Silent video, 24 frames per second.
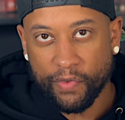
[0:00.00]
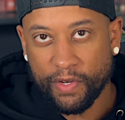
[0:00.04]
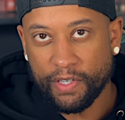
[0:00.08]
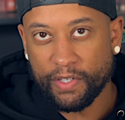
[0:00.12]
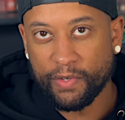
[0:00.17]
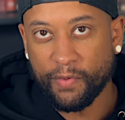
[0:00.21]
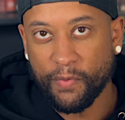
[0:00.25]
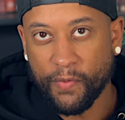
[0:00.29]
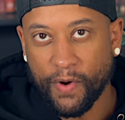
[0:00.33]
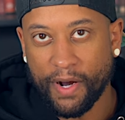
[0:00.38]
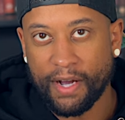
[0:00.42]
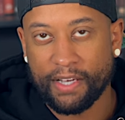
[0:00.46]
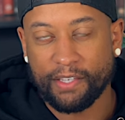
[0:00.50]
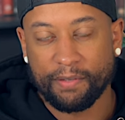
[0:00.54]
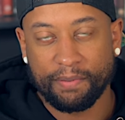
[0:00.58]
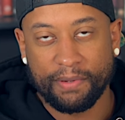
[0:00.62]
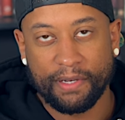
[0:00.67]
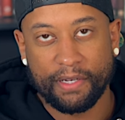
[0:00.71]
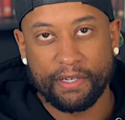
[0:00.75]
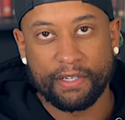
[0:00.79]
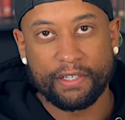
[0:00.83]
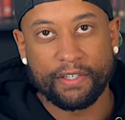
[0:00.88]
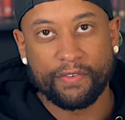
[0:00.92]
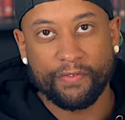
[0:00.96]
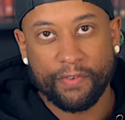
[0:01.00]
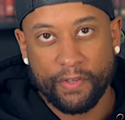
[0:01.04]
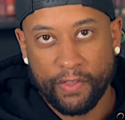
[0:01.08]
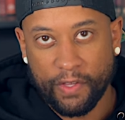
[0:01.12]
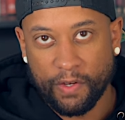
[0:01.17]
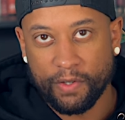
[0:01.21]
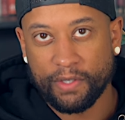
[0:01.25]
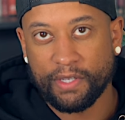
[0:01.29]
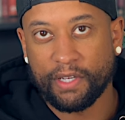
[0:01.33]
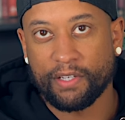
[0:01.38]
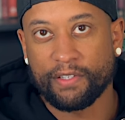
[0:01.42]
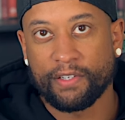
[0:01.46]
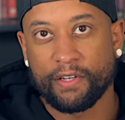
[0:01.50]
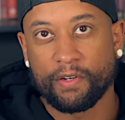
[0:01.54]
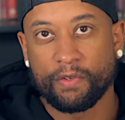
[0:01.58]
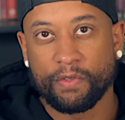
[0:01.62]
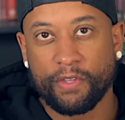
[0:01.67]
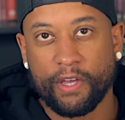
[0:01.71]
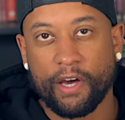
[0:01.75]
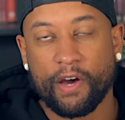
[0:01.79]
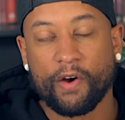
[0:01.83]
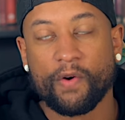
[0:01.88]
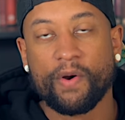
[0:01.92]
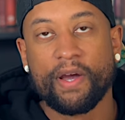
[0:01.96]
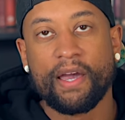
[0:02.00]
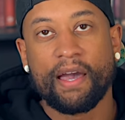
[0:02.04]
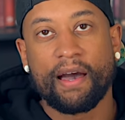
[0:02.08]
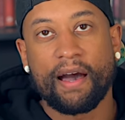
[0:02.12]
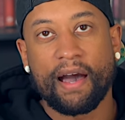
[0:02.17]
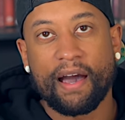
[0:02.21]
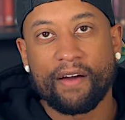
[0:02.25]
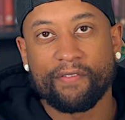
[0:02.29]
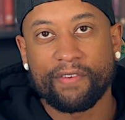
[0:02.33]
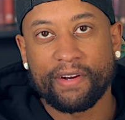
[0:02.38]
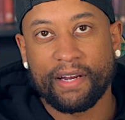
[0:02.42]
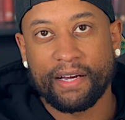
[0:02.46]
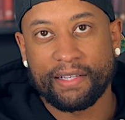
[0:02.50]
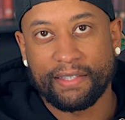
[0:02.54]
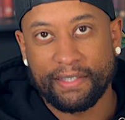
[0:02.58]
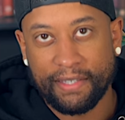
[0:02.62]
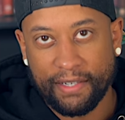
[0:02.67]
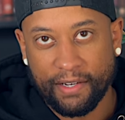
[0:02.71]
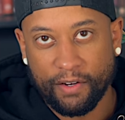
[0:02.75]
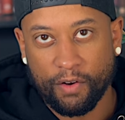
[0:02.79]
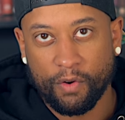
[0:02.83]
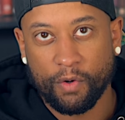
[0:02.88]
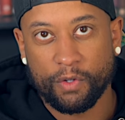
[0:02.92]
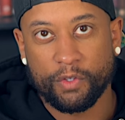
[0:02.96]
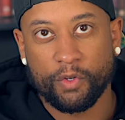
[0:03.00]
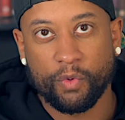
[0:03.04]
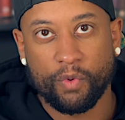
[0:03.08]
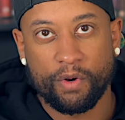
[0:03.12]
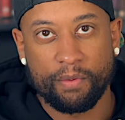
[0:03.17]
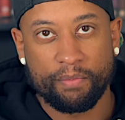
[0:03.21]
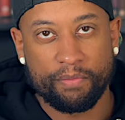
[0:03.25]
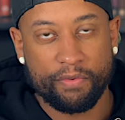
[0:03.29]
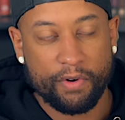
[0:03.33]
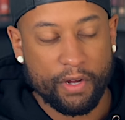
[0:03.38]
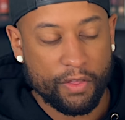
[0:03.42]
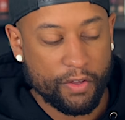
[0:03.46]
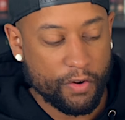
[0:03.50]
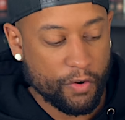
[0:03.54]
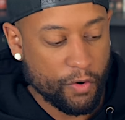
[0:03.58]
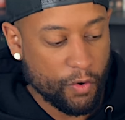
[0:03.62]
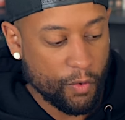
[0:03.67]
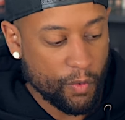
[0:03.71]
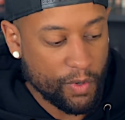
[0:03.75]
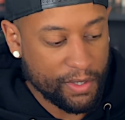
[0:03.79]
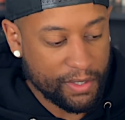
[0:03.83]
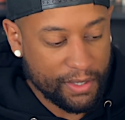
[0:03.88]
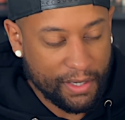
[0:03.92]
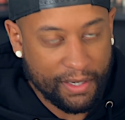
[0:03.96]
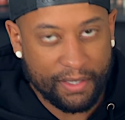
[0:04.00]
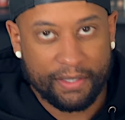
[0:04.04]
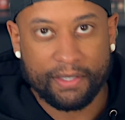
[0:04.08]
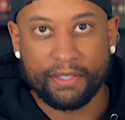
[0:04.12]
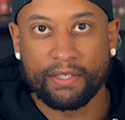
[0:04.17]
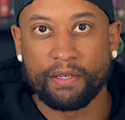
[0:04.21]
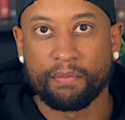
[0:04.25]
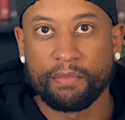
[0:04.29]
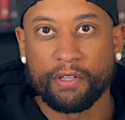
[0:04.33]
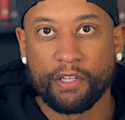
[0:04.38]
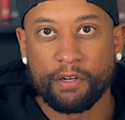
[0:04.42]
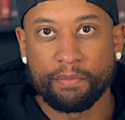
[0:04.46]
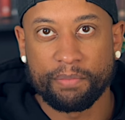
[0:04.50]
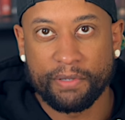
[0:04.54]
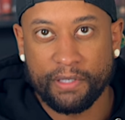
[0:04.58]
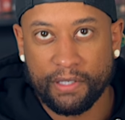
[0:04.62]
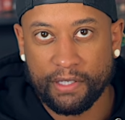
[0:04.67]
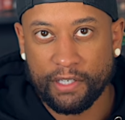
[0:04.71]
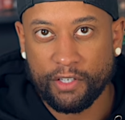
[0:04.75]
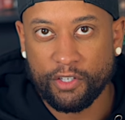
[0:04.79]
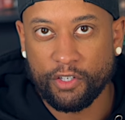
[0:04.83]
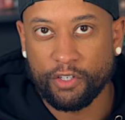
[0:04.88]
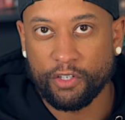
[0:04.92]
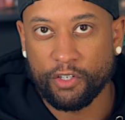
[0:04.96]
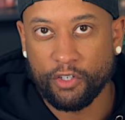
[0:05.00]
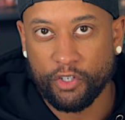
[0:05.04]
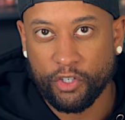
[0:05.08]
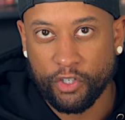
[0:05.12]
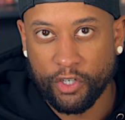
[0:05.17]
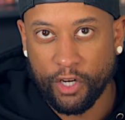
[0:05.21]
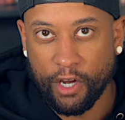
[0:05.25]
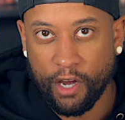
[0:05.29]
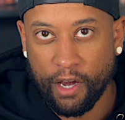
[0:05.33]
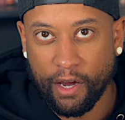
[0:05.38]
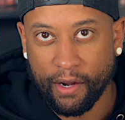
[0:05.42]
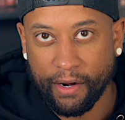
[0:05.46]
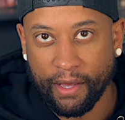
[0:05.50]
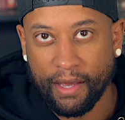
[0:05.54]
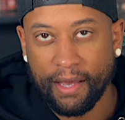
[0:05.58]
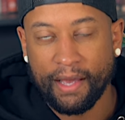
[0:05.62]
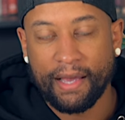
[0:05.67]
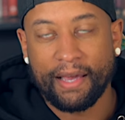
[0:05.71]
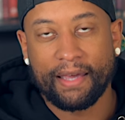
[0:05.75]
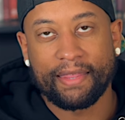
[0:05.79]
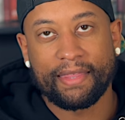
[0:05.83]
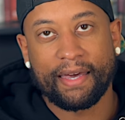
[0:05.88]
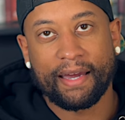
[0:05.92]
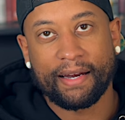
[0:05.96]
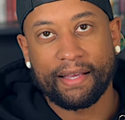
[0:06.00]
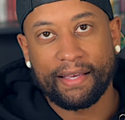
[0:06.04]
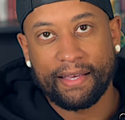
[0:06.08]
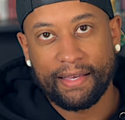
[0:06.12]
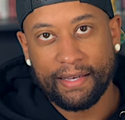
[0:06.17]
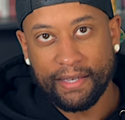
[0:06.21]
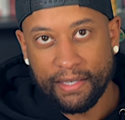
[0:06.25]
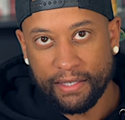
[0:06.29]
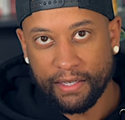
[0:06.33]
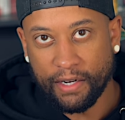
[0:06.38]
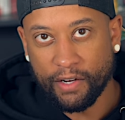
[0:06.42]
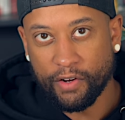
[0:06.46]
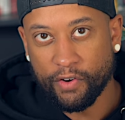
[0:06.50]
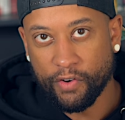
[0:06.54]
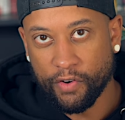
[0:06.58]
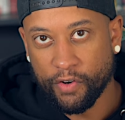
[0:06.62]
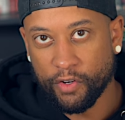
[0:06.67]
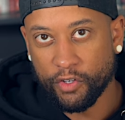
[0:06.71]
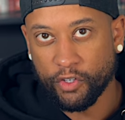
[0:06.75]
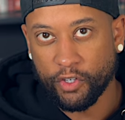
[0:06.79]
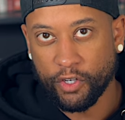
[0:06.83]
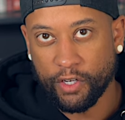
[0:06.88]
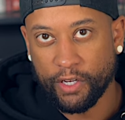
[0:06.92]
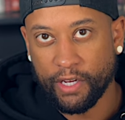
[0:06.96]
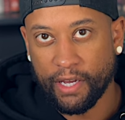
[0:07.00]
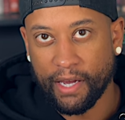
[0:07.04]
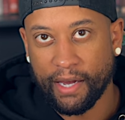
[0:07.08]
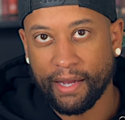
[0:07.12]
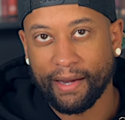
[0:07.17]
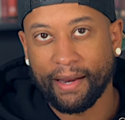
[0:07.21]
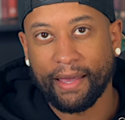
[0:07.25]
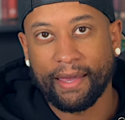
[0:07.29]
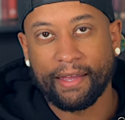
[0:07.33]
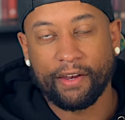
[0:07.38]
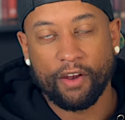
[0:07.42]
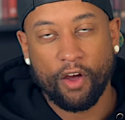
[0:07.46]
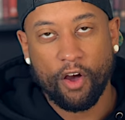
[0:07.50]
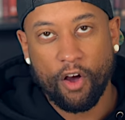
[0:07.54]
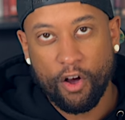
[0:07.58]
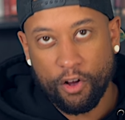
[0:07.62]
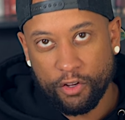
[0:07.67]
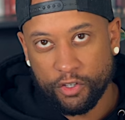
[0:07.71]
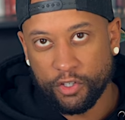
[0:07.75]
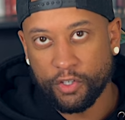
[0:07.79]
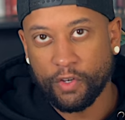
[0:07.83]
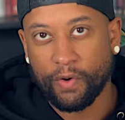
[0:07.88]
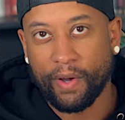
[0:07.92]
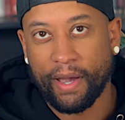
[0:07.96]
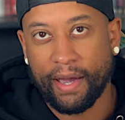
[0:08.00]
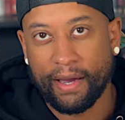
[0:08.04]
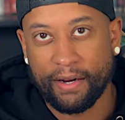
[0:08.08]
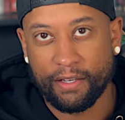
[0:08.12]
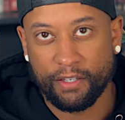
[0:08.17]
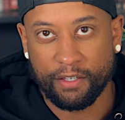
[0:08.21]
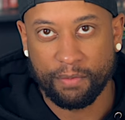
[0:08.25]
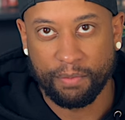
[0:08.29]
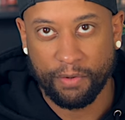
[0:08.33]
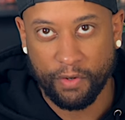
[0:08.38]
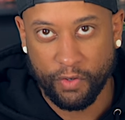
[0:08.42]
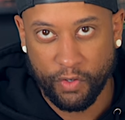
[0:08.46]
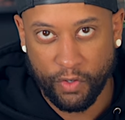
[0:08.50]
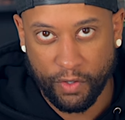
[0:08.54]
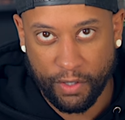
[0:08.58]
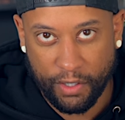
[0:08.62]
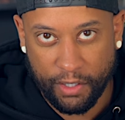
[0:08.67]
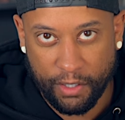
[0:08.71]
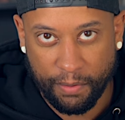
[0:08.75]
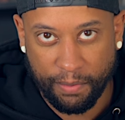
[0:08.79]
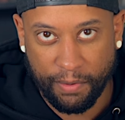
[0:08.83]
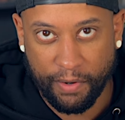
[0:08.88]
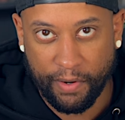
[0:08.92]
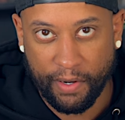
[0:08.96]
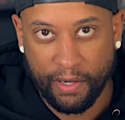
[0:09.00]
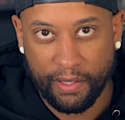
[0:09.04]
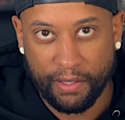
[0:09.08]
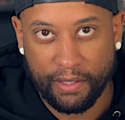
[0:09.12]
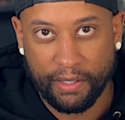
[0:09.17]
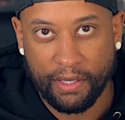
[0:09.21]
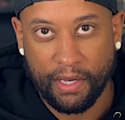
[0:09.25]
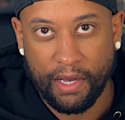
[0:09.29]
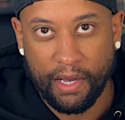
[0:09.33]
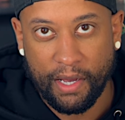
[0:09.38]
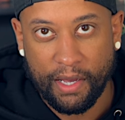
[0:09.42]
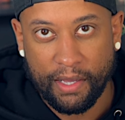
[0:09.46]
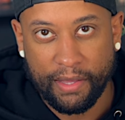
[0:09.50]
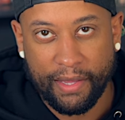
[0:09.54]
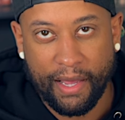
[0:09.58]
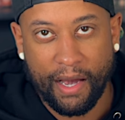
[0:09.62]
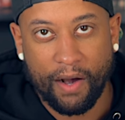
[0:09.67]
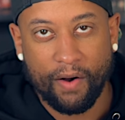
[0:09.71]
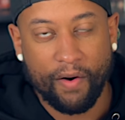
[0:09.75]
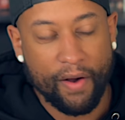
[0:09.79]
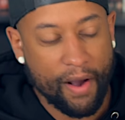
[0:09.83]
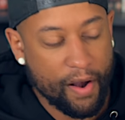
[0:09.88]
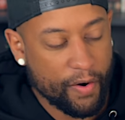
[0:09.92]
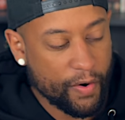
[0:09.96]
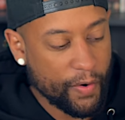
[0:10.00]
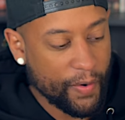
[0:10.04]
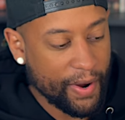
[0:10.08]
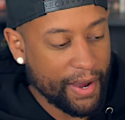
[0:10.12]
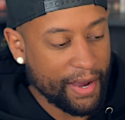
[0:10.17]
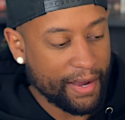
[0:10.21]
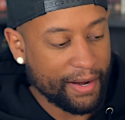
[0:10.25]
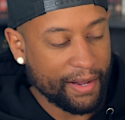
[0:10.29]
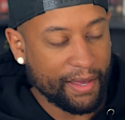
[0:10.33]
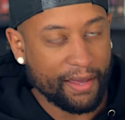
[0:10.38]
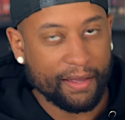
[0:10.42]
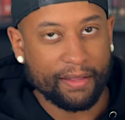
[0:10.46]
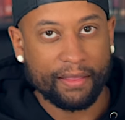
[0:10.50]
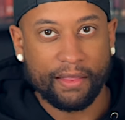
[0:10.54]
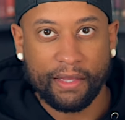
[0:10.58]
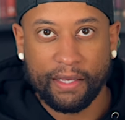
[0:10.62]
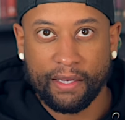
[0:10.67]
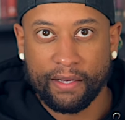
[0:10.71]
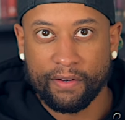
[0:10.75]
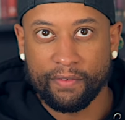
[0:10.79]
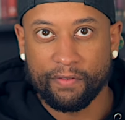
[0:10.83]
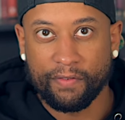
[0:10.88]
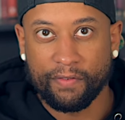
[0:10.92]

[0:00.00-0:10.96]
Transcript: reason why is because, for those that don't know, I have an identical twin brother who was in a similar position to Shawn in that he isn't a Christian yet and also had a spiritual experience. Now, I'll go ahead and link